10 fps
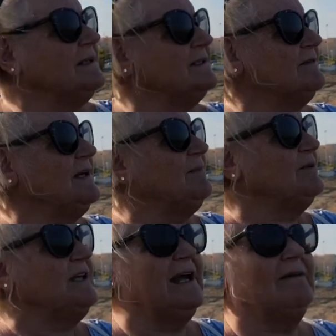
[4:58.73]
Is there
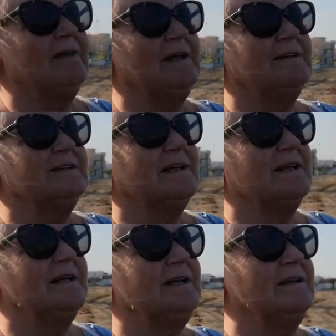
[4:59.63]
anybody out there
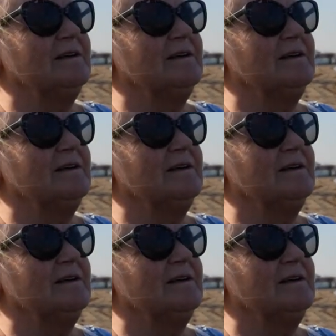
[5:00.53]
today?